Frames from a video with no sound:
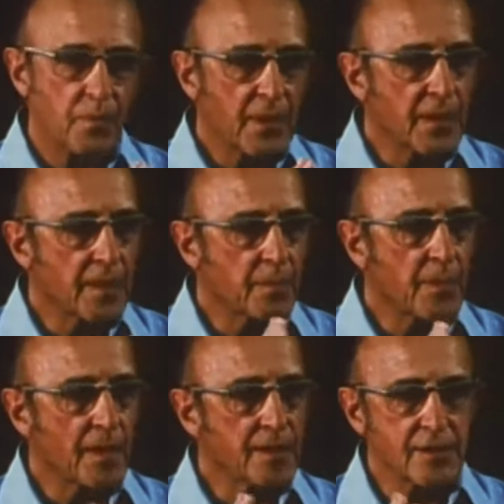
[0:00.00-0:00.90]
picking
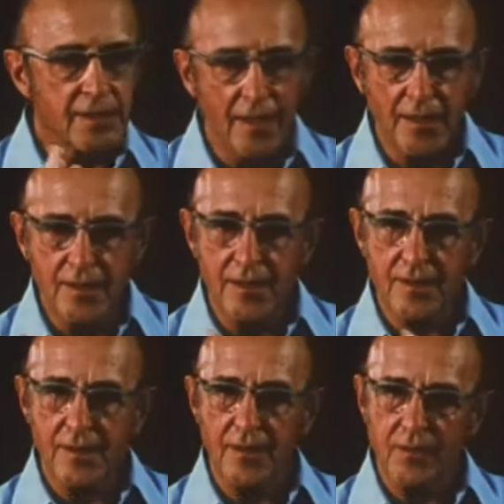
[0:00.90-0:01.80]
apart
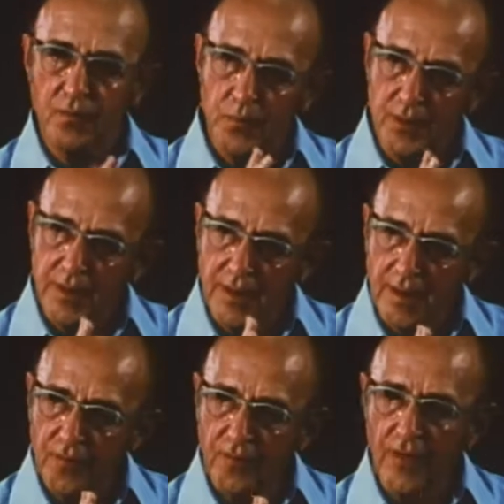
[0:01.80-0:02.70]
sentences and
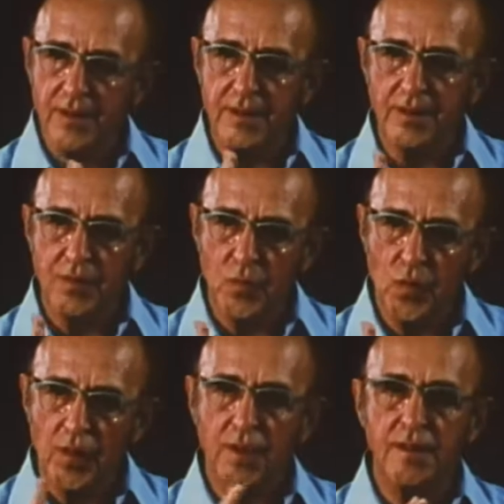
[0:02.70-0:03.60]
particular phrases and
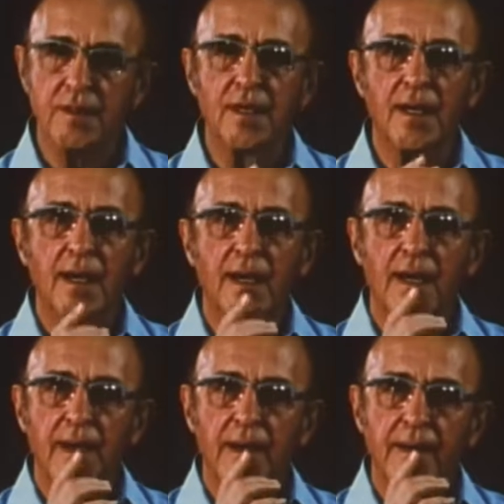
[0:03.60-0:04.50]
words.
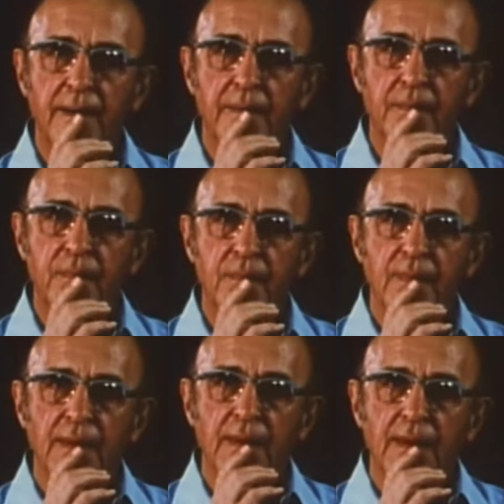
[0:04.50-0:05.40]

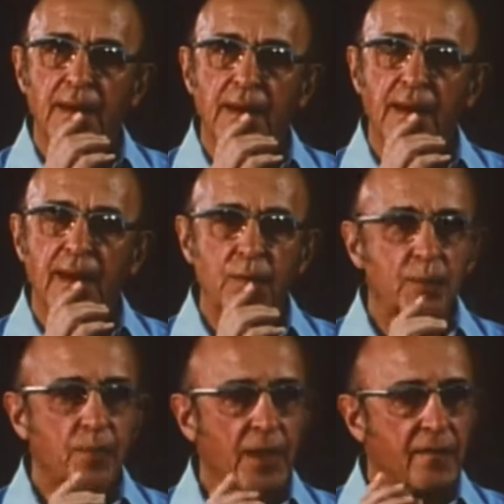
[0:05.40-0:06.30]
And
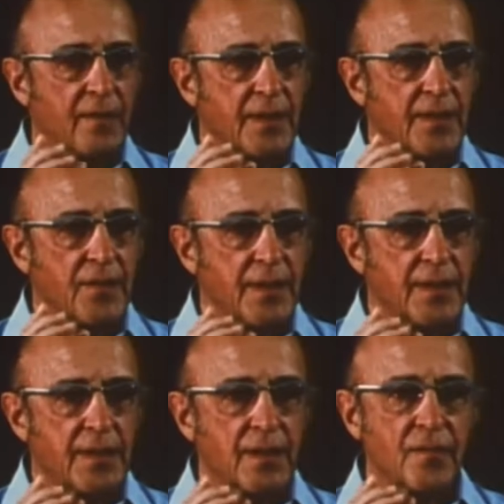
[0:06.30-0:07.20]
we profited a
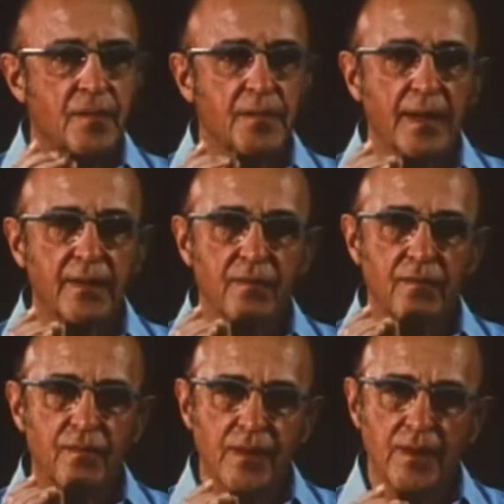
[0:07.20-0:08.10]
great deal from that
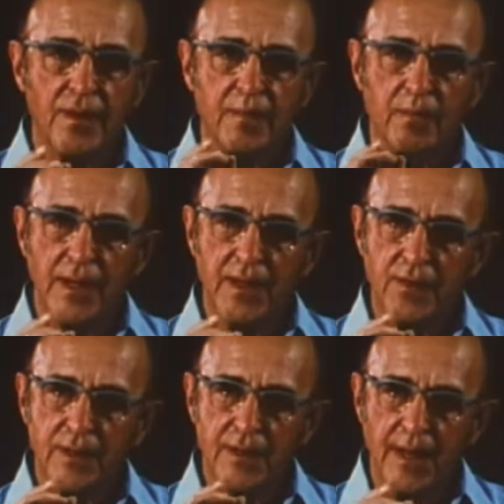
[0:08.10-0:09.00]
very
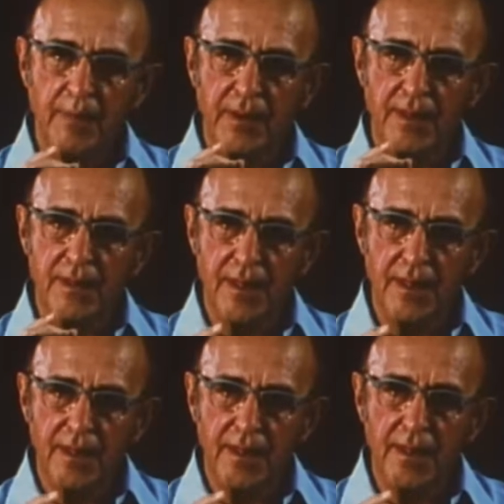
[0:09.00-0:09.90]
microscopic
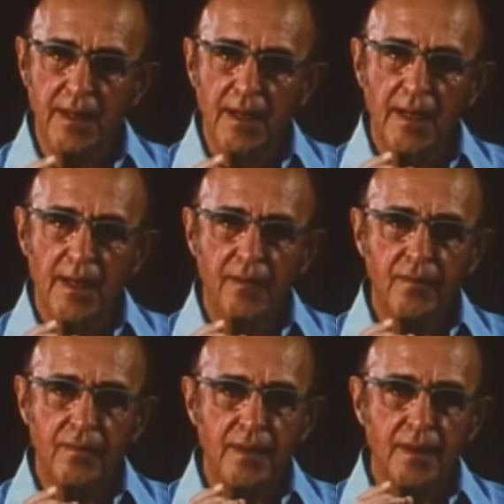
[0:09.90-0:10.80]
study
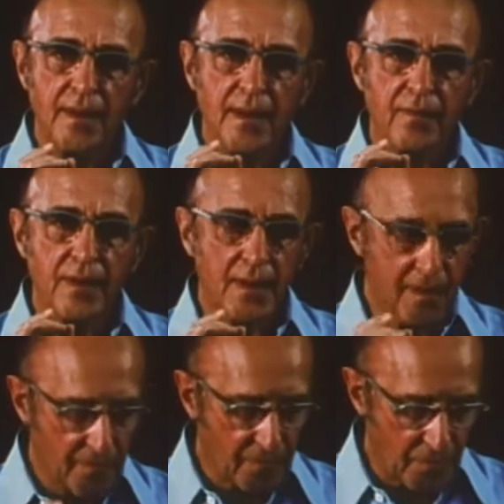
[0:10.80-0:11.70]
of the
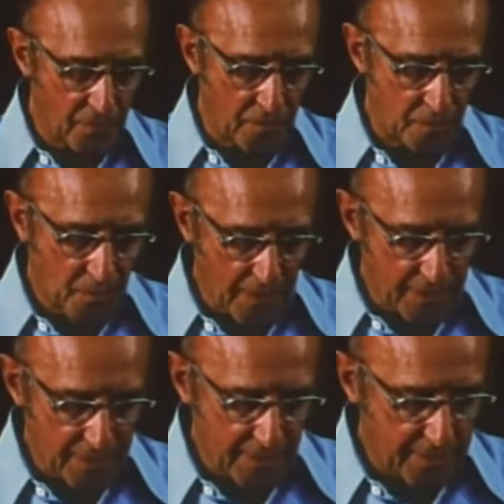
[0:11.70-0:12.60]
interview
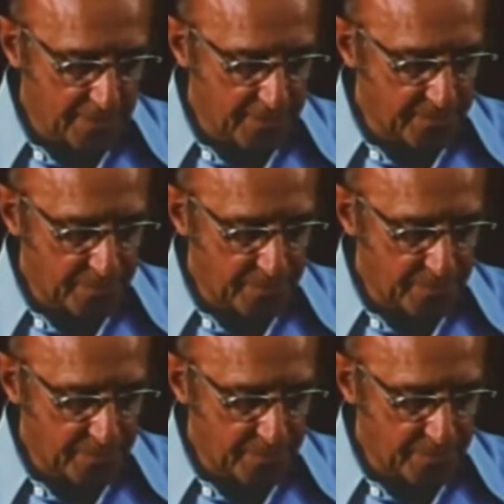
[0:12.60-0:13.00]
process.